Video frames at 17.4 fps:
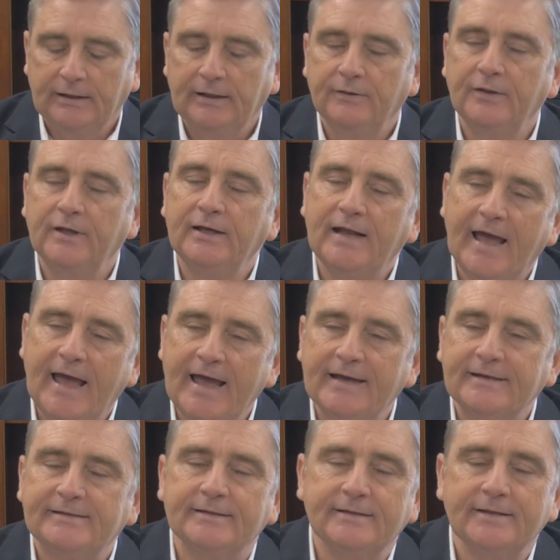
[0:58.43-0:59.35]
And then
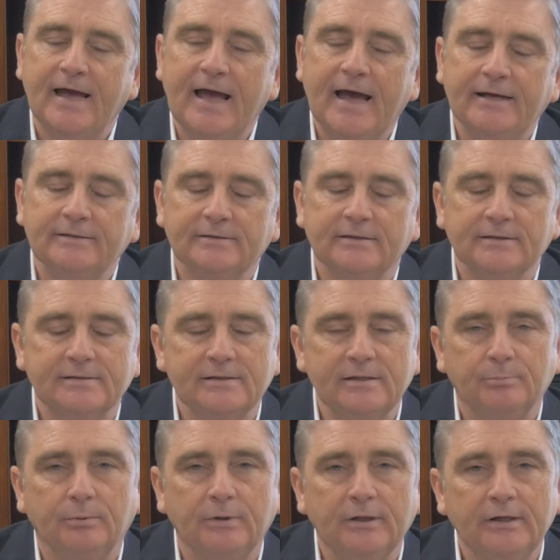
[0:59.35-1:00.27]
add to that
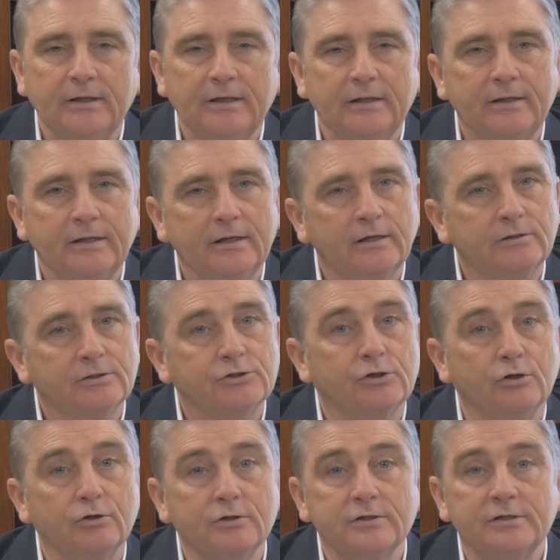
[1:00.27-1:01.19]
the
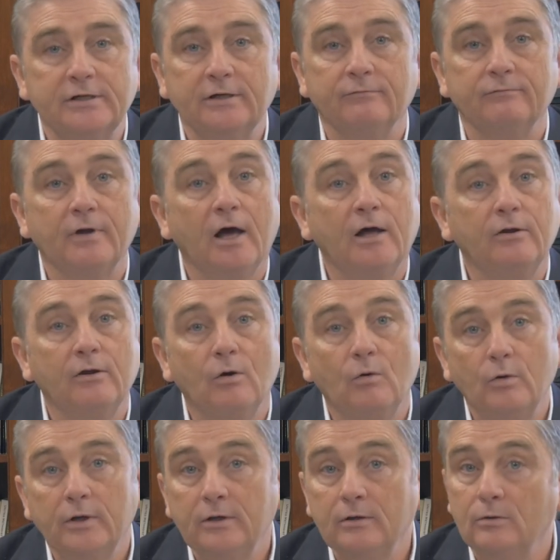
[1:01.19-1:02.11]
uncertainty of not
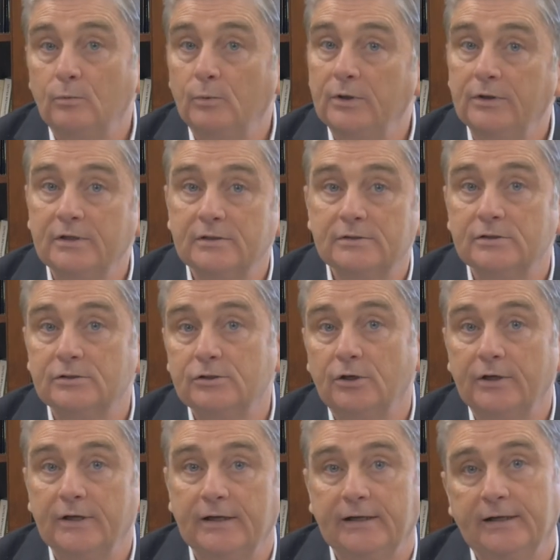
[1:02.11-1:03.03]
knowing when this is
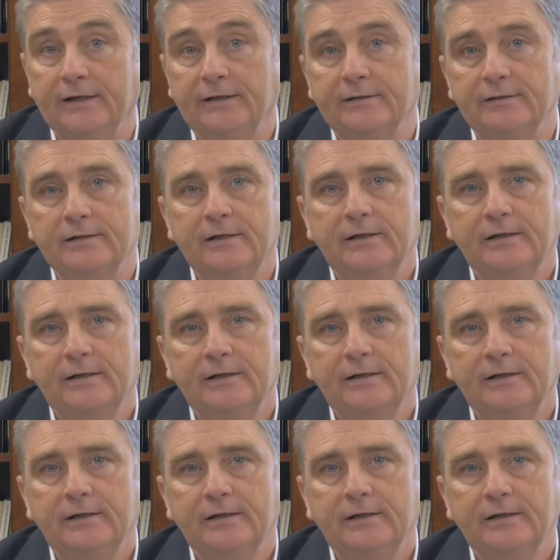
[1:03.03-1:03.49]
going to end.